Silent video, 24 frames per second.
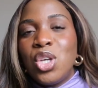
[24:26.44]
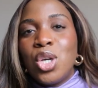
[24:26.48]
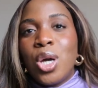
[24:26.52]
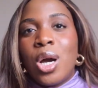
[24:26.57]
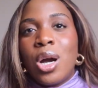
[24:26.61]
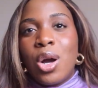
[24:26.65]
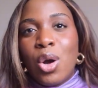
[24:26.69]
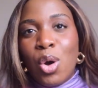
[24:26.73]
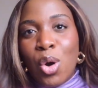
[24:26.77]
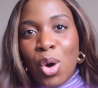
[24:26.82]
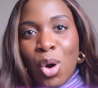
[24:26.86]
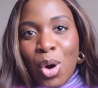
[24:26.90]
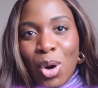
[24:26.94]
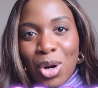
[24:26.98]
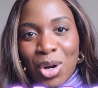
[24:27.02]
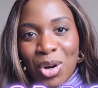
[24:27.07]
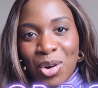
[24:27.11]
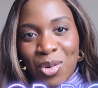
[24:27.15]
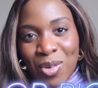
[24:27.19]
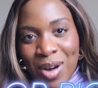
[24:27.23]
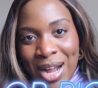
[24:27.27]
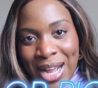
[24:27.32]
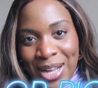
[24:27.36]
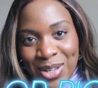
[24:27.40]
you're
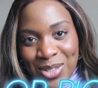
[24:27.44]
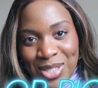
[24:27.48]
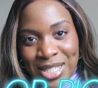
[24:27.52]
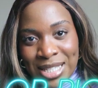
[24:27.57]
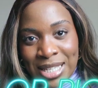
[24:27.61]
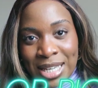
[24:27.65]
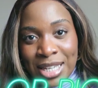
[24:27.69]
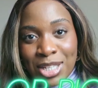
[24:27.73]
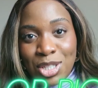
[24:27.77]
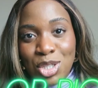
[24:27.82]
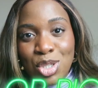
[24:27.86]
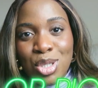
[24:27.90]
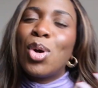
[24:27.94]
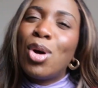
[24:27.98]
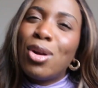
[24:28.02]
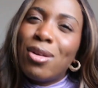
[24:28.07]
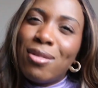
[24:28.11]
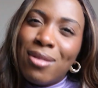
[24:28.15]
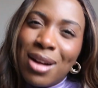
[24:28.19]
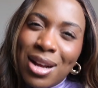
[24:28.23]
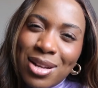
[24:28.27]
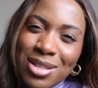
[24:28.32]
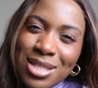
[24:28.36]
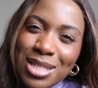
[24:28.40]
color rioting.
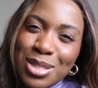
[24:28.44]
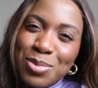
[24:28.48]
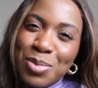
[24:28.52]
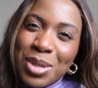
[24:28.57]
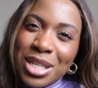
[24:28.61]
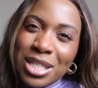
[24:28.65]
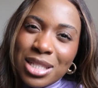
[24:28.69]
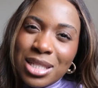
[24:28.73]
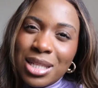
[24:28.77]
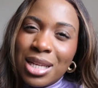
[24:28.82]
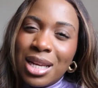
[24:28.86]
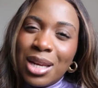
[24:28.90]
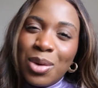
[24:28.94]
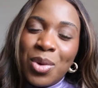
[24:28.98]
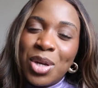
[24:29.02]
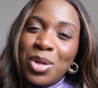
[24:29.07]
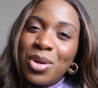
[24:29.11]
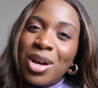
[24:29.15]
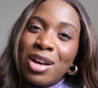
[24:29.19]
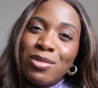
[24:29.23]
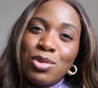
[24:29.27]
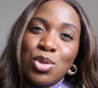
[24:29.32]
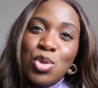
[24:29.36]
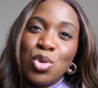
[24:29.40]
Color riot is basically when
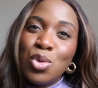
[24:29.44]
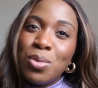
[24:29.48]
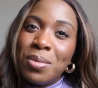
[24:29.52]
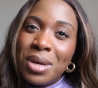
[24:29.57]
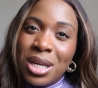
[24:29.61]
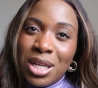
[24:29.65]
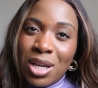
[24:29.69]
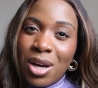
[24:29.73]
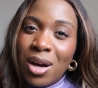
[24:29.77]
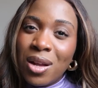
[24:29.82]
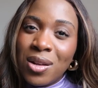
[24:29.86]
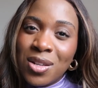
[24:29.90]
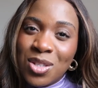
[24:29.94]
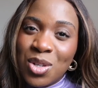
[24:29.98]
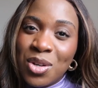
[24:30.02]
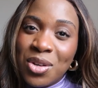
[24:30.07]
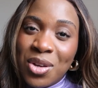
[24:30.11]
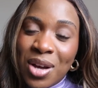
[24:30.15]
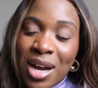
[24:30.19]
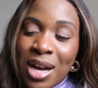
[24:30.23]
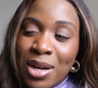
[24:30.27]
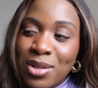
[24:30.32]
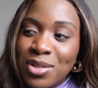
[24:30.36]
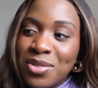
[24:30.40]
you have too many colors on
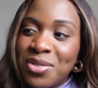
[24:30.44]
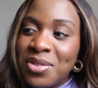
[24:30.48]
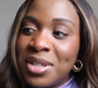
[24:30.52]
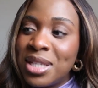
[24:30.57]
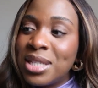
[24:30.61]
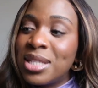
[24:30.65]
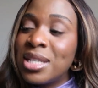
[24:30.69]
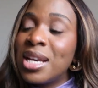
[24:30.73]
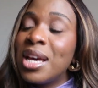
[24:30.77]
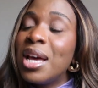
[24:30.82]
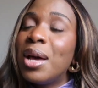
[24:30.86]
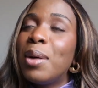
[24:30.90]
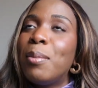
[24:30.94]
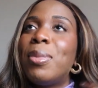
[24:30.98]
your outfit,